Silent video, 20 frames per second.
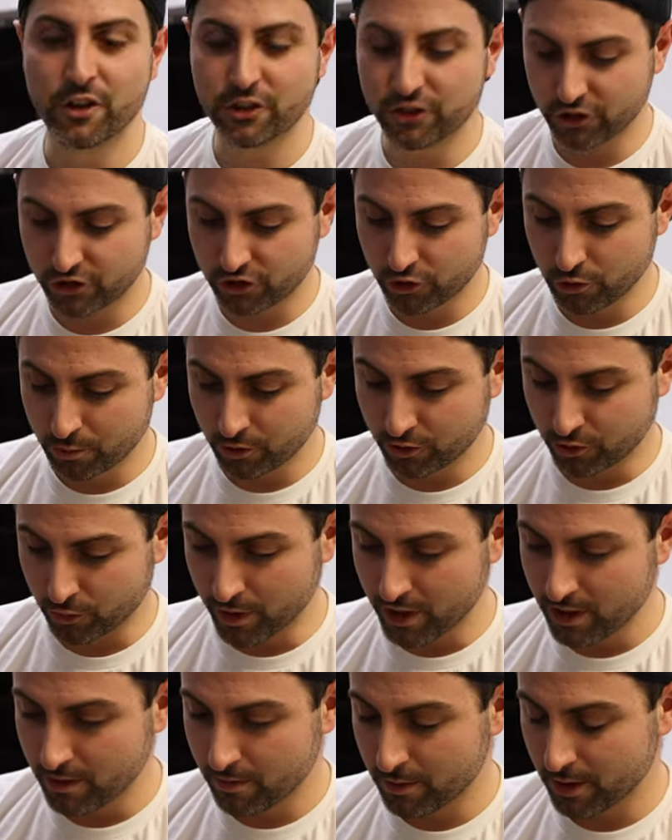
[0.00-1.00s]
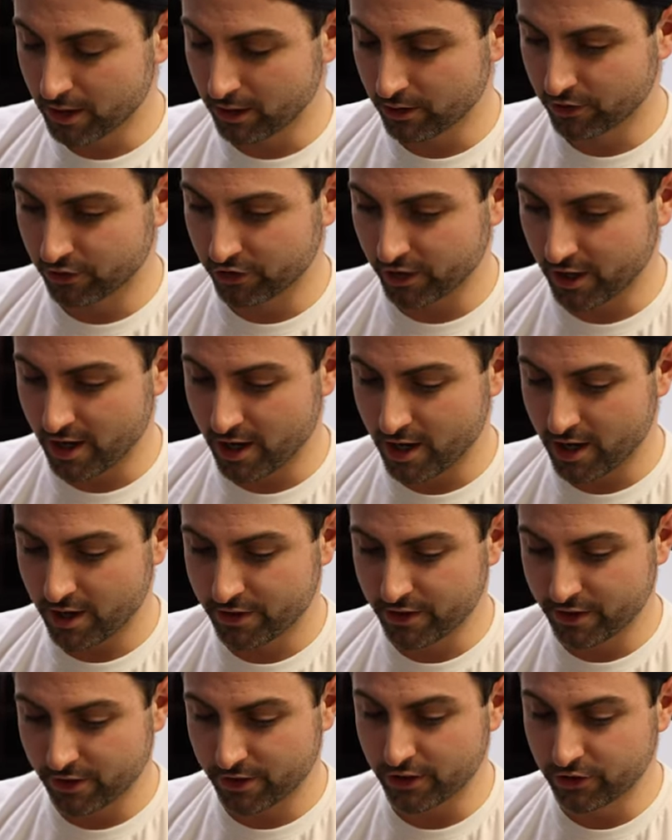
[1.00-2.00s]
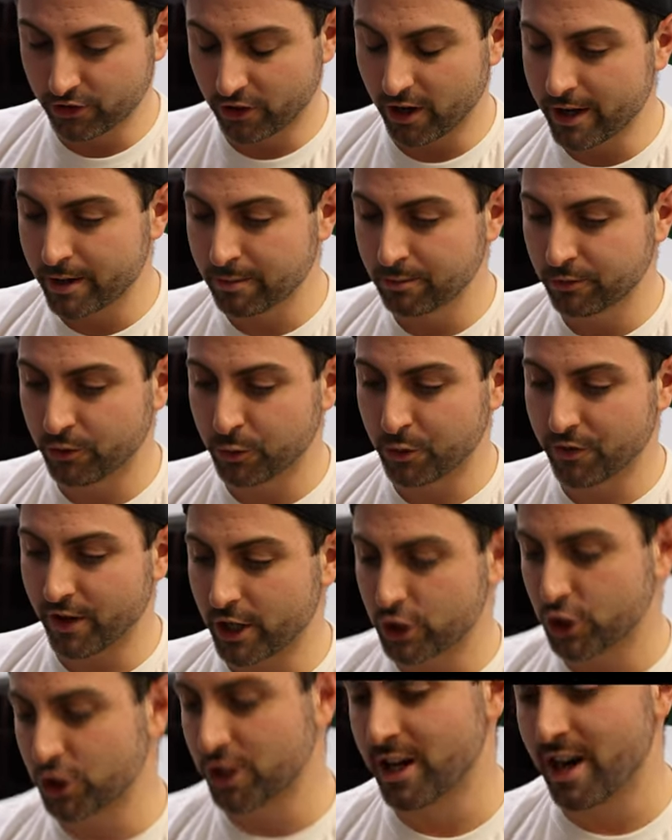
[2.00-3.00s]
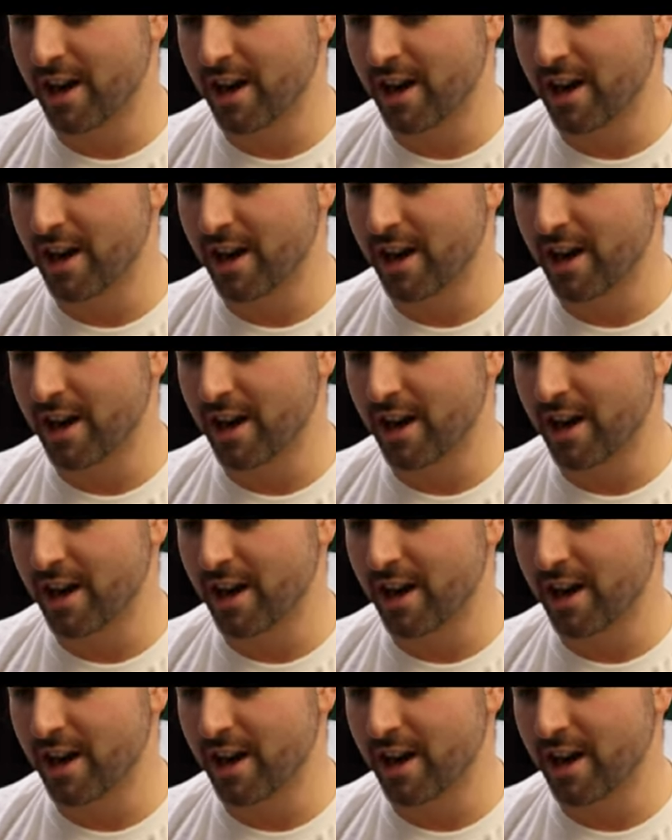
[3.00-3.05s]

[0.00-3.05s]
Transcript: This is super sweet because these are items that we've actually